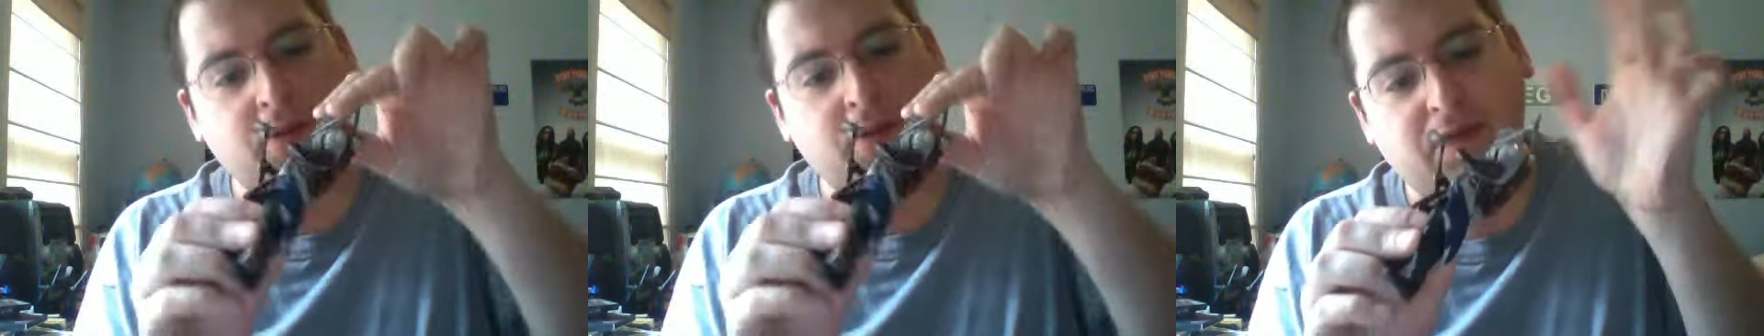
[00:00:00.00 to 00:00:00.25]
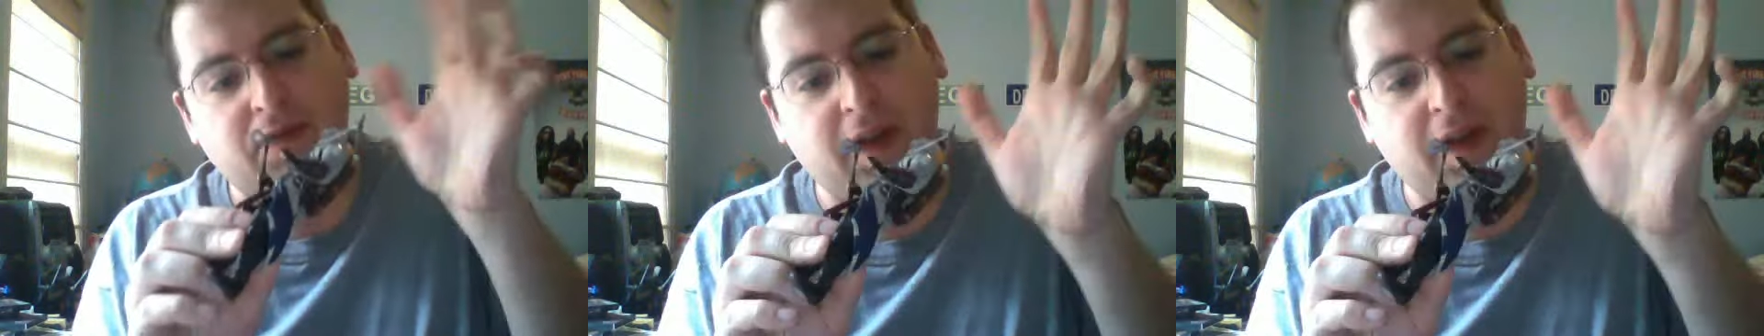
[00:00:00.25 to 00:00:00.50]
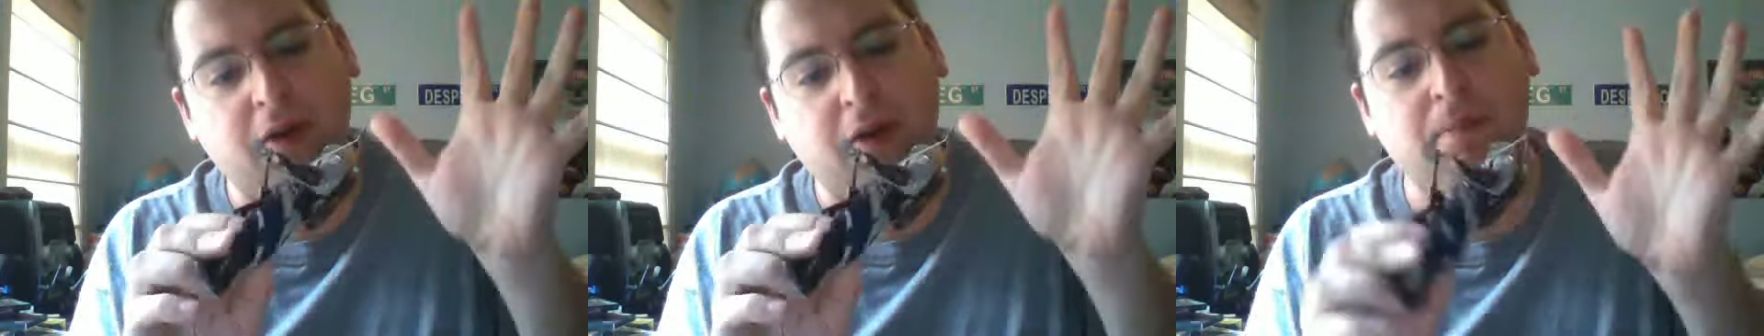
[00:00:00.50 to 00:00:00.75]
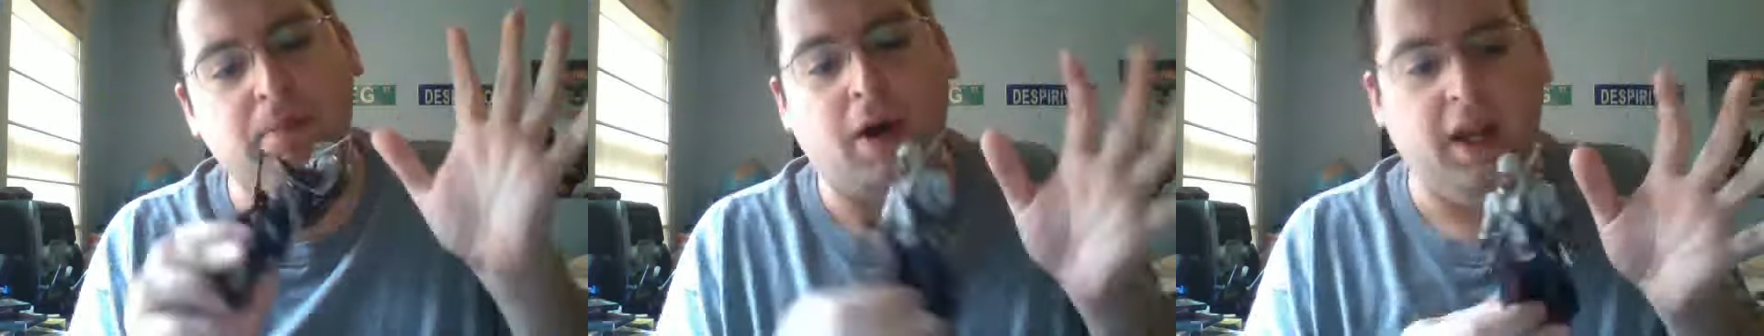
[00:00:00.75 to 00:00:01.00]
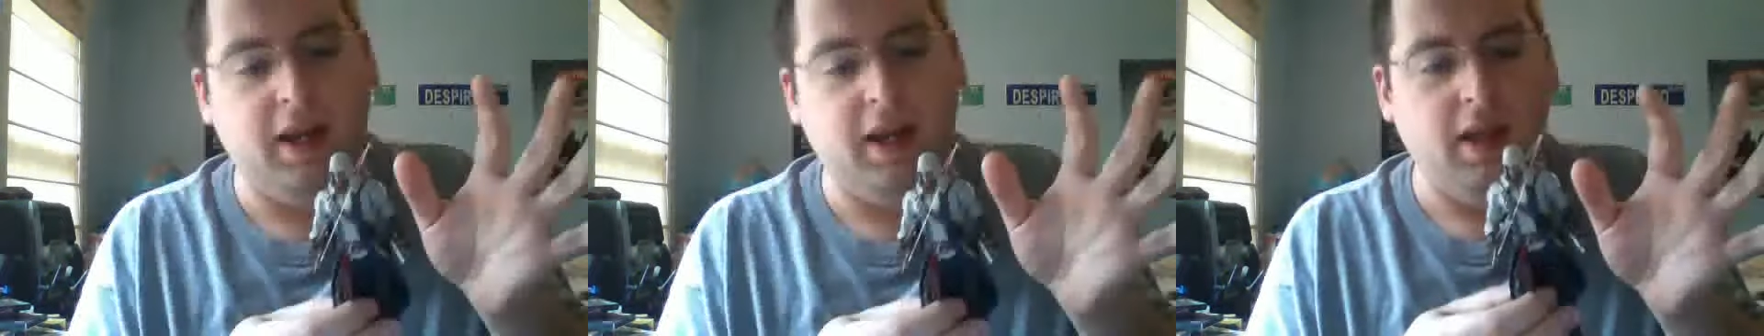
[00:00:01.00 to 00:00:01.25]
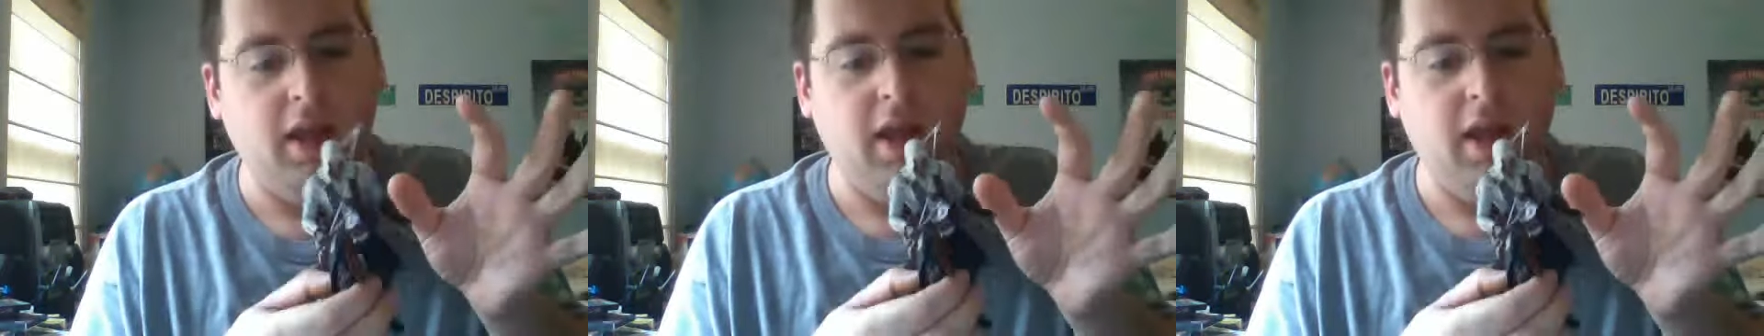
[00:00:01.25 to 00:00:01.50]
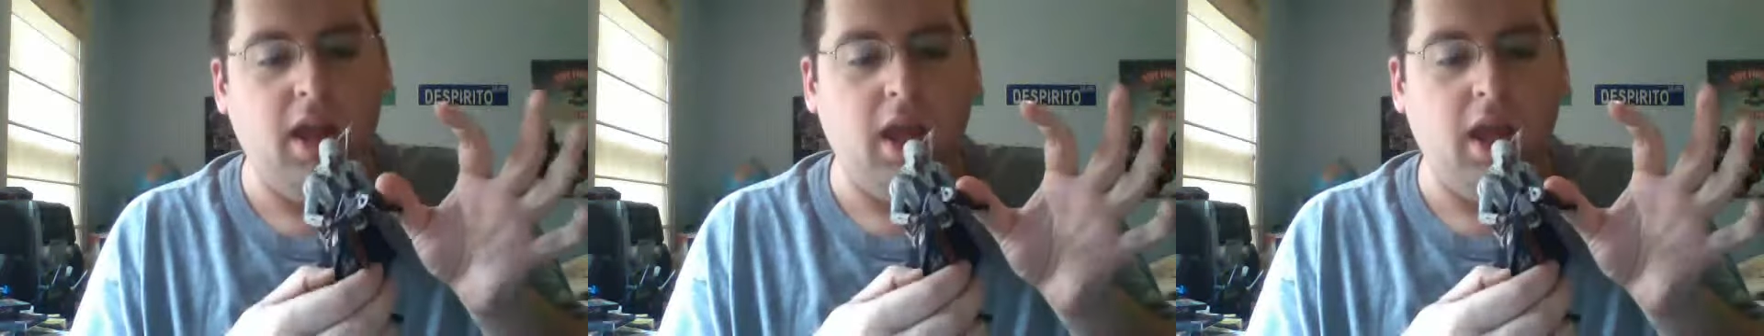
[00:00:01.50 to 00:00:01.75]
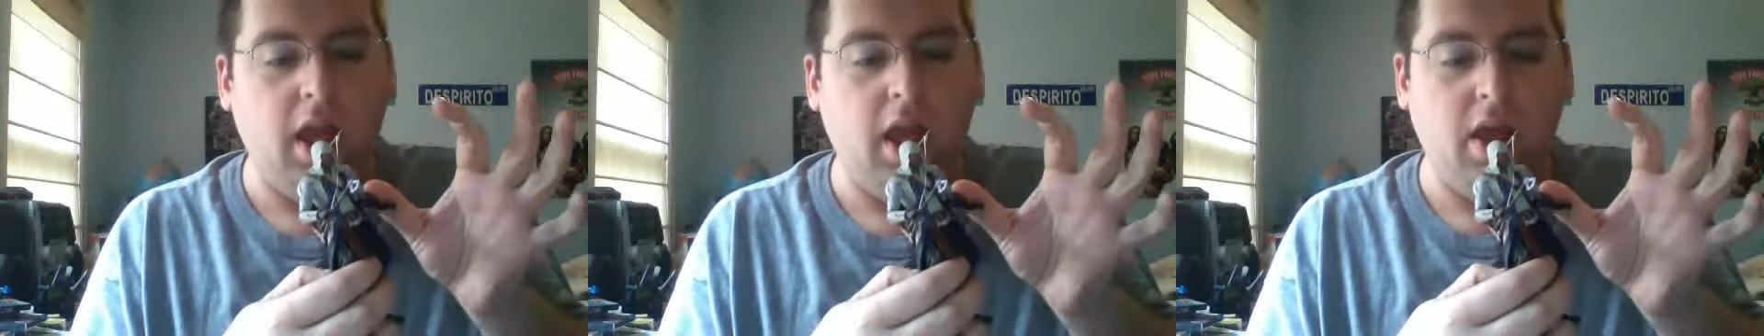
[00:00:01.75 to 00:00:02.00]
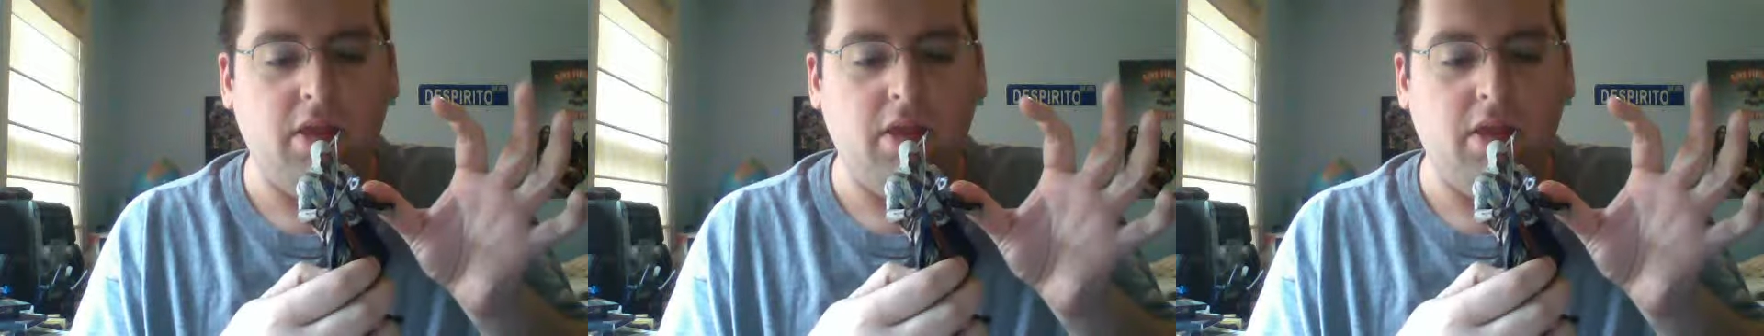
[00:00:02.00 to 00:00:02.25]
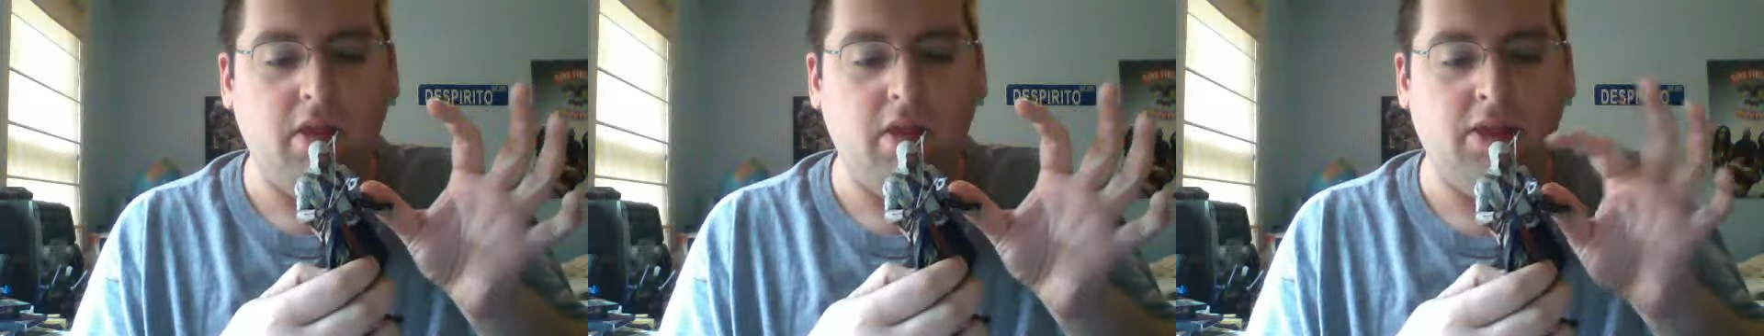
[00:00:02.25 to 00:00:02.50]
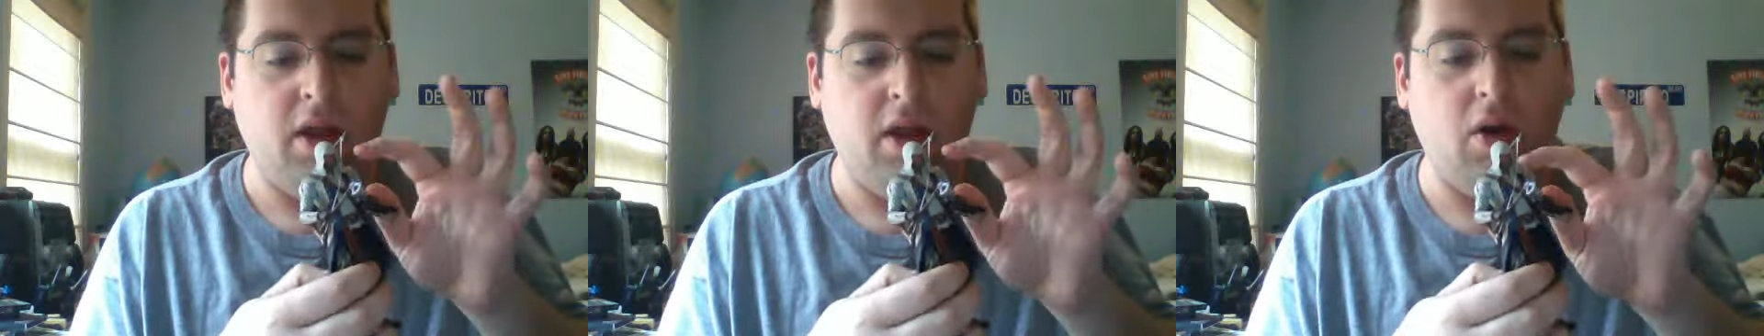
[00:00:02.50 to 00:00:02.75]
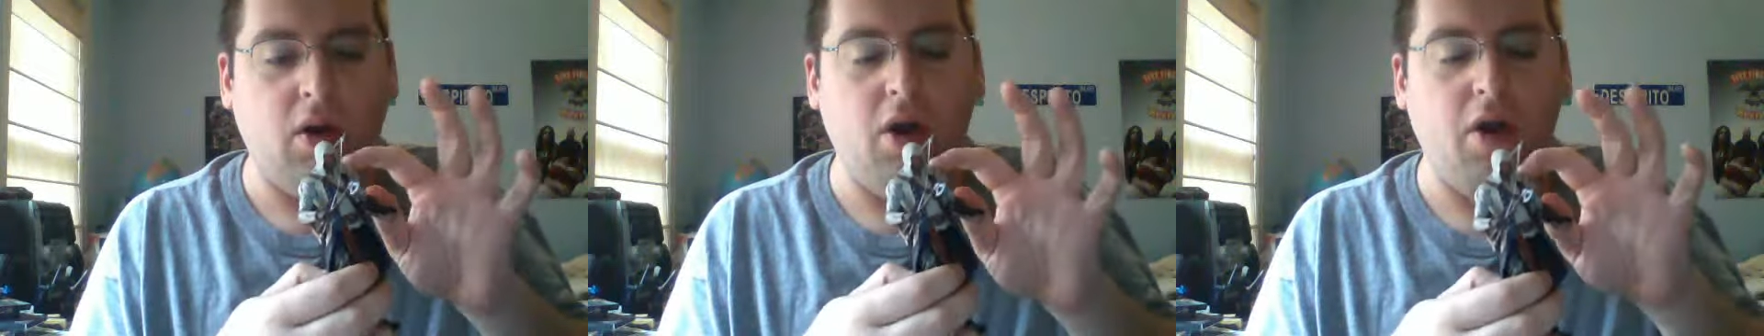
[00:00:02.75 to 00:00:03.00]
the figure, but they're